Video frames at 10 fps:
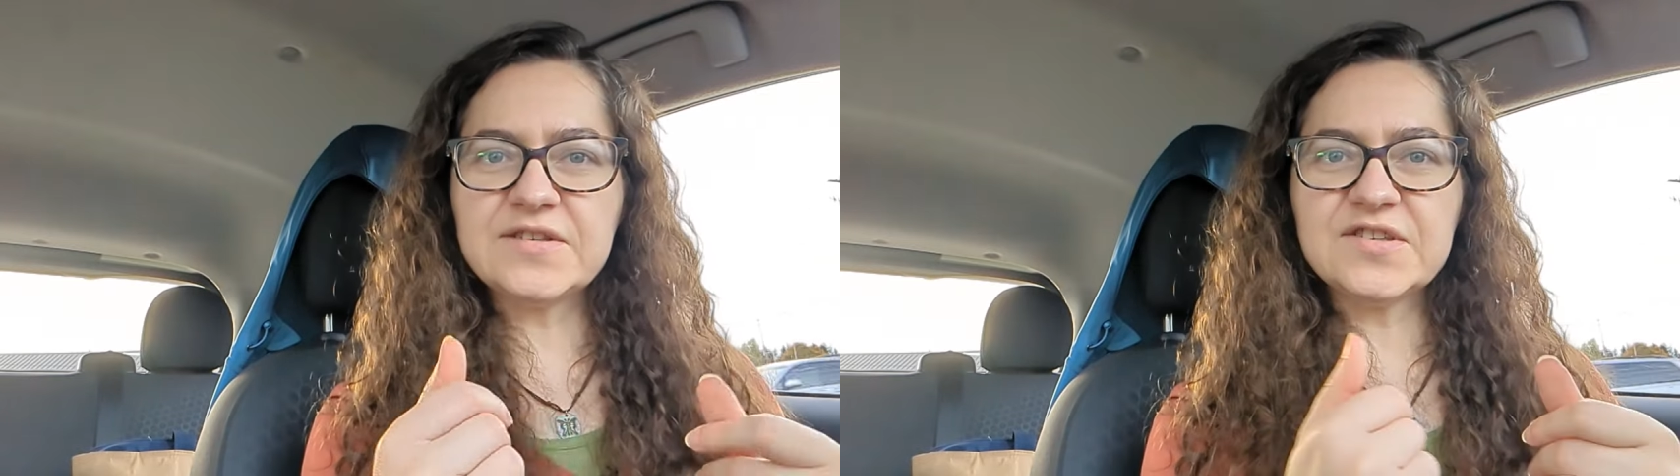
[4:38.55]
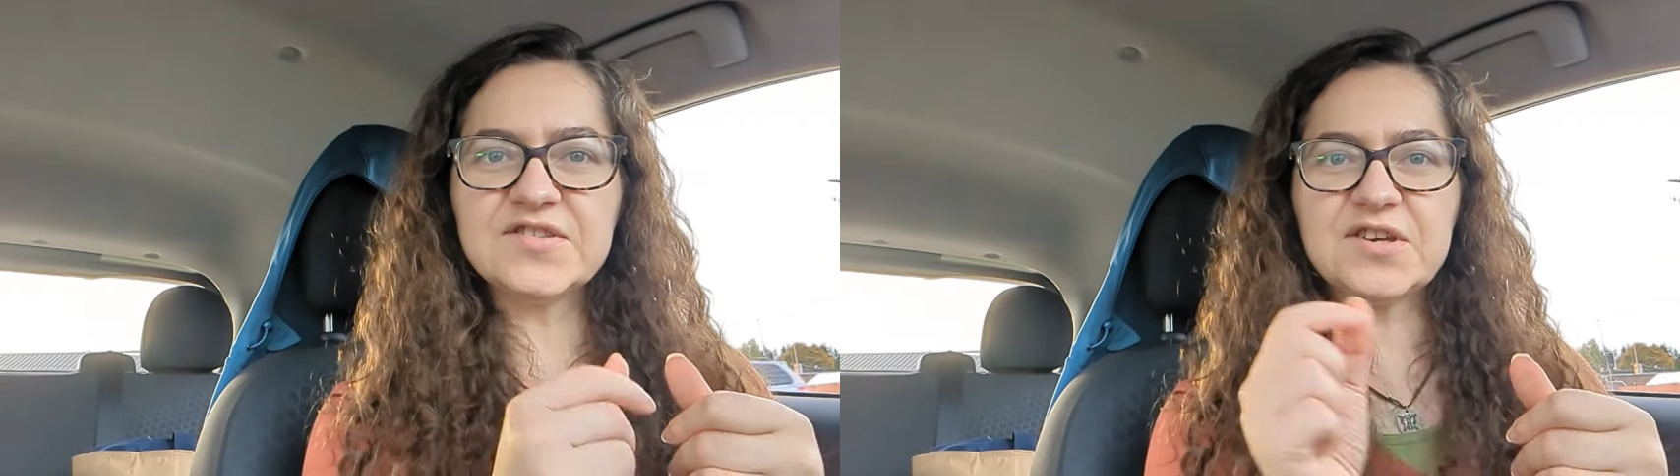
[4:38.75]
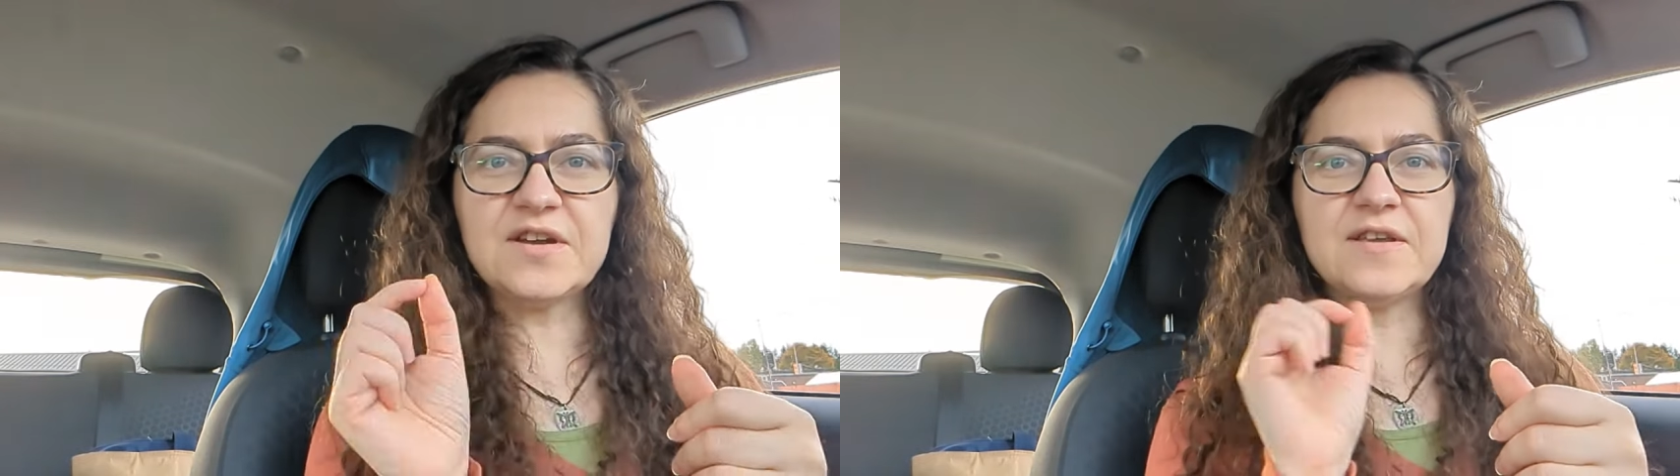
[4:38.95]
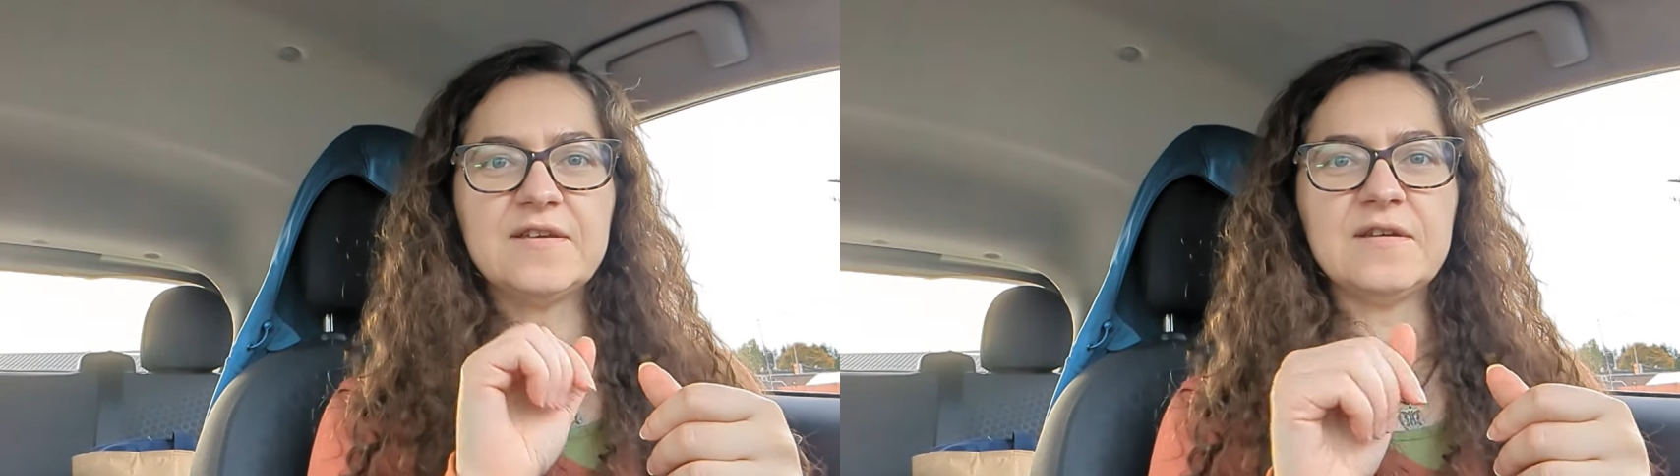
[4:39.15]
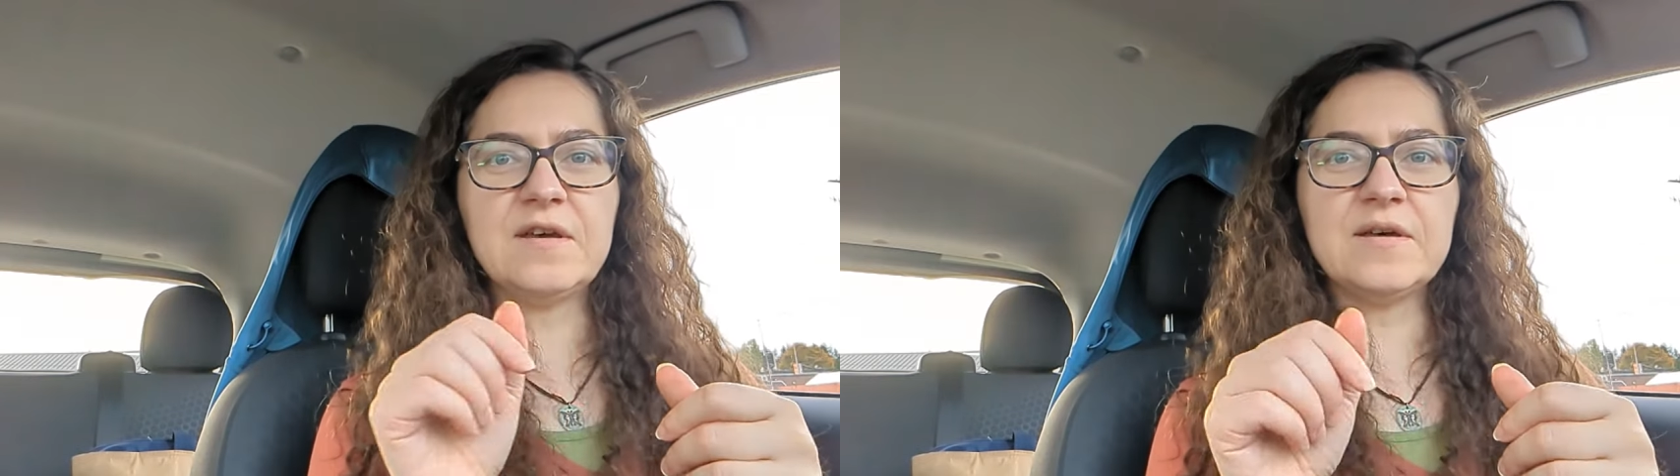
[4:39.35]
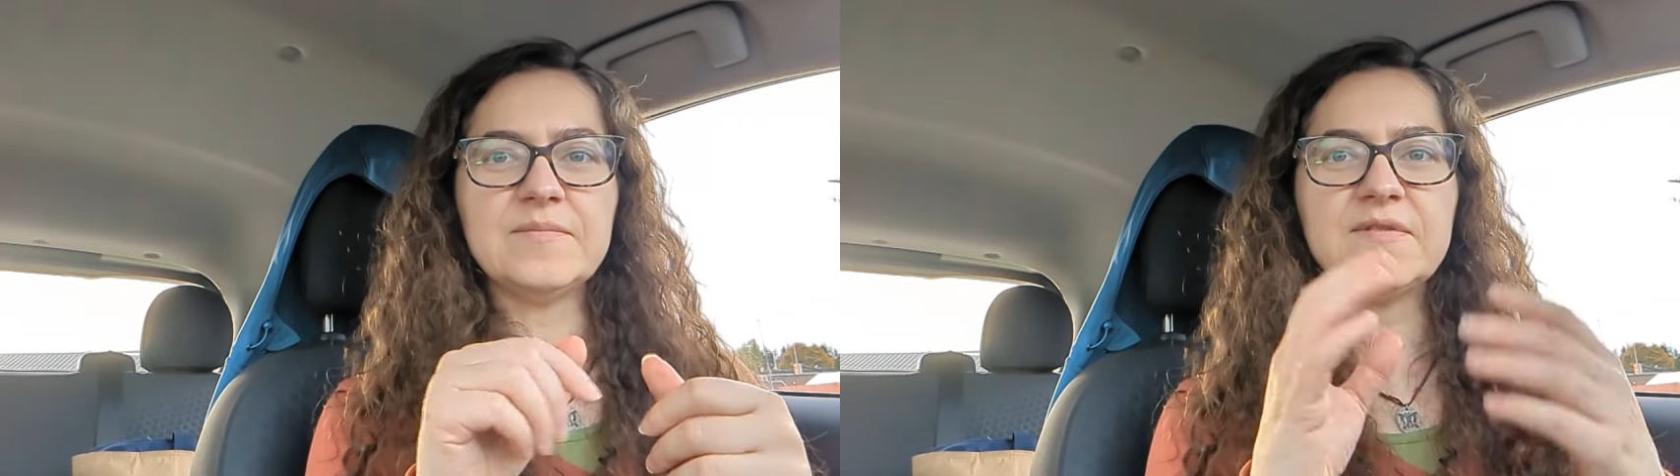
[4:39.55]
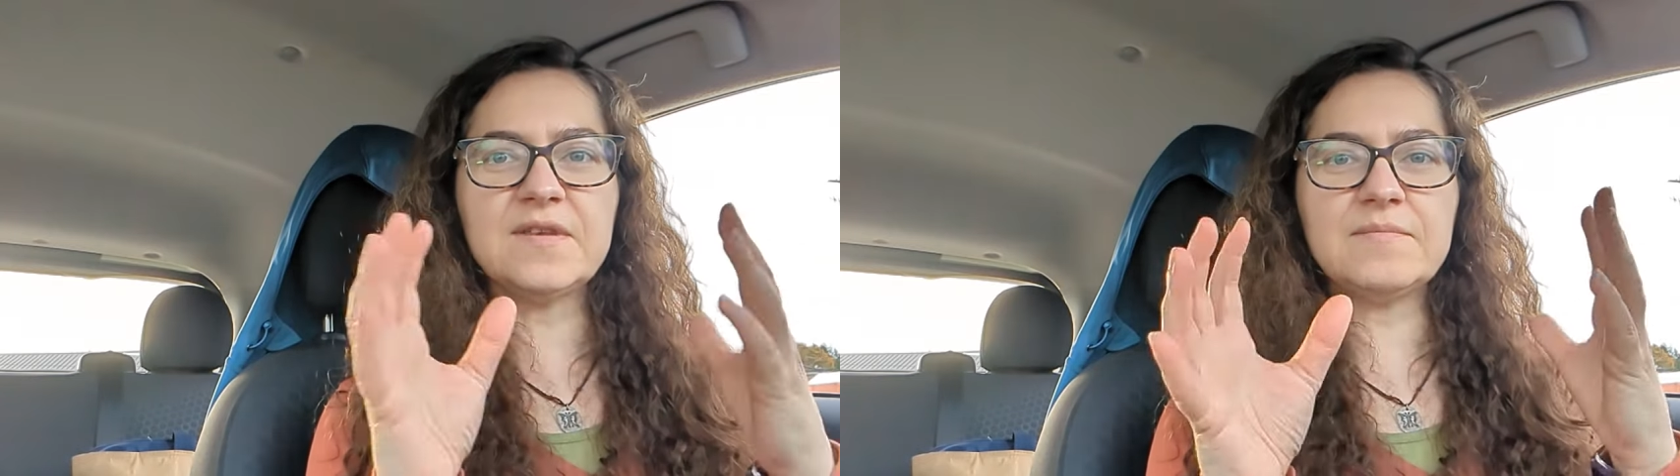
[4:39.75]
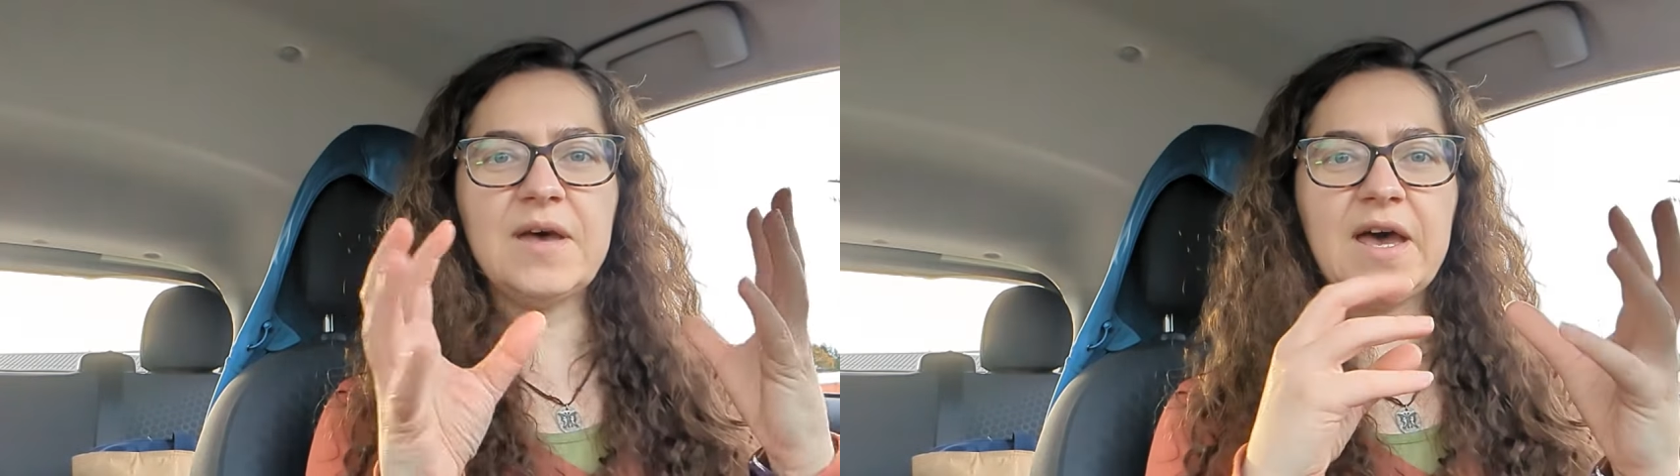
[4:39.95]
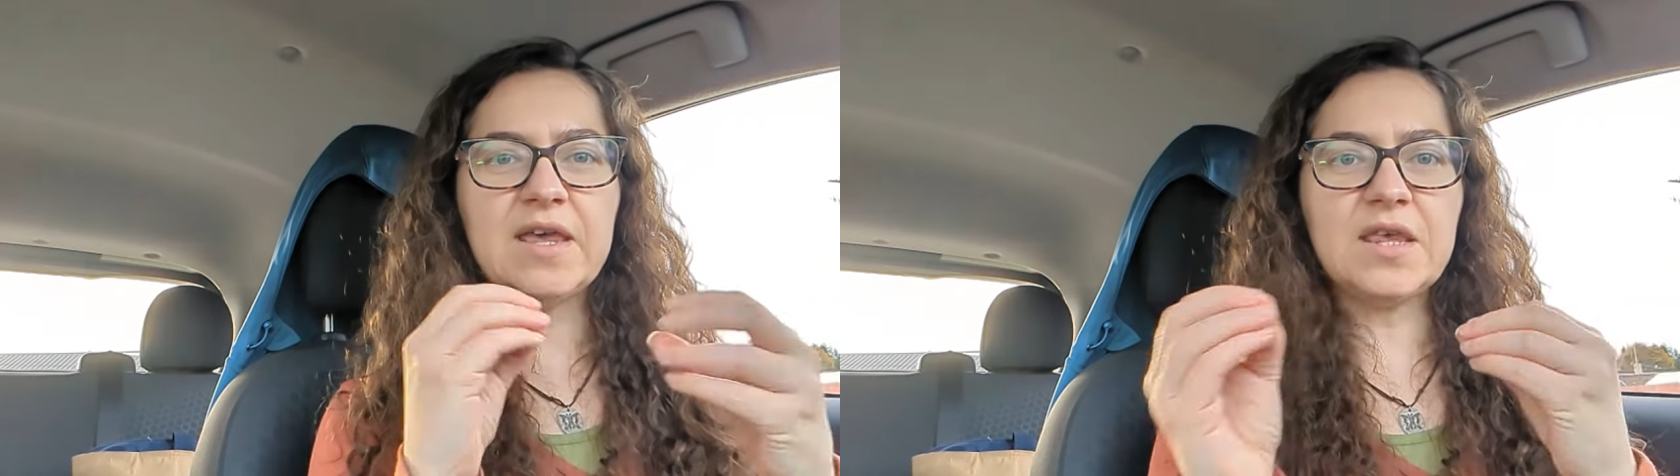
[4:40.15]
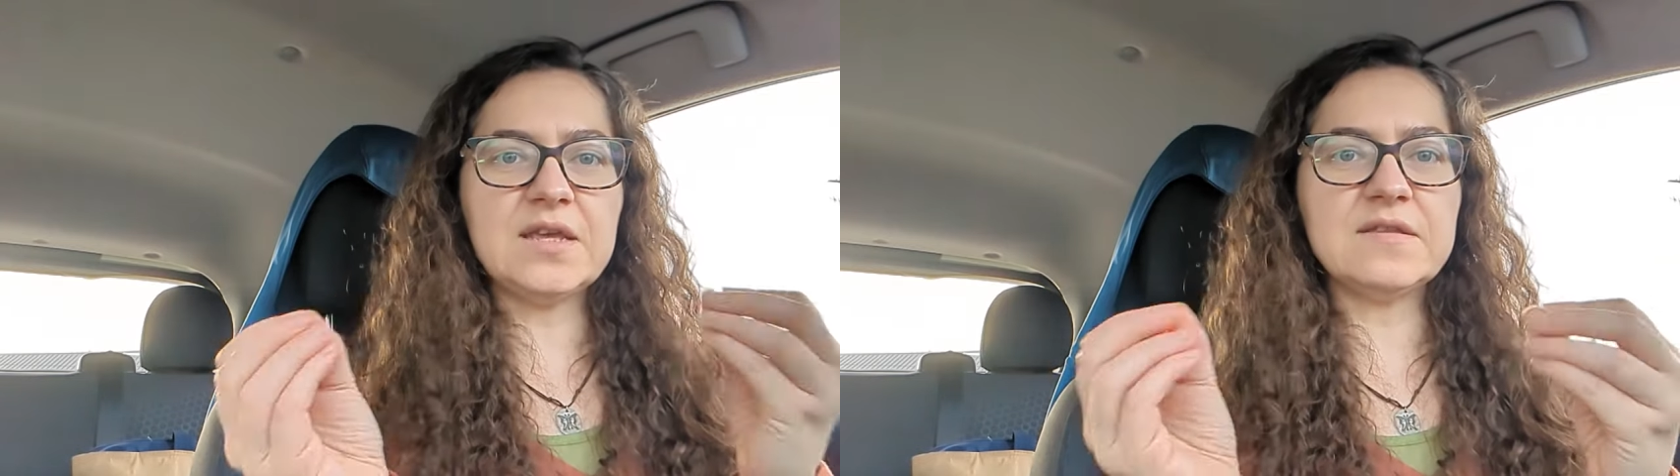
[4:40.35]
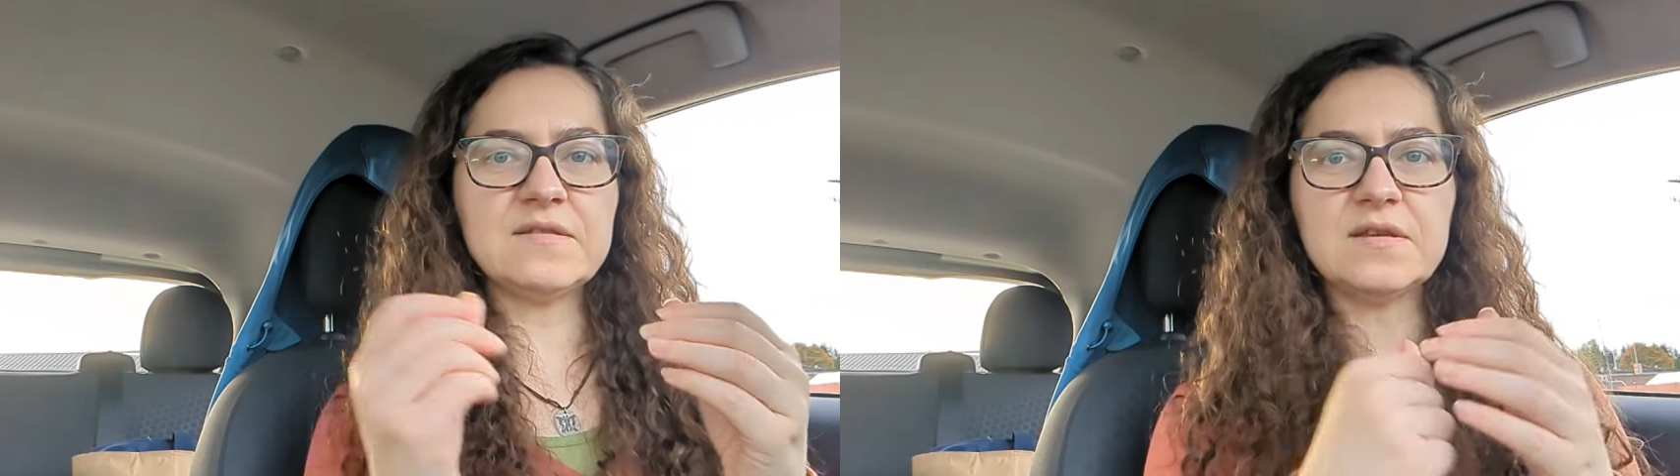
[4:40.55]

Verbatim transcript: just jotting um, some highlights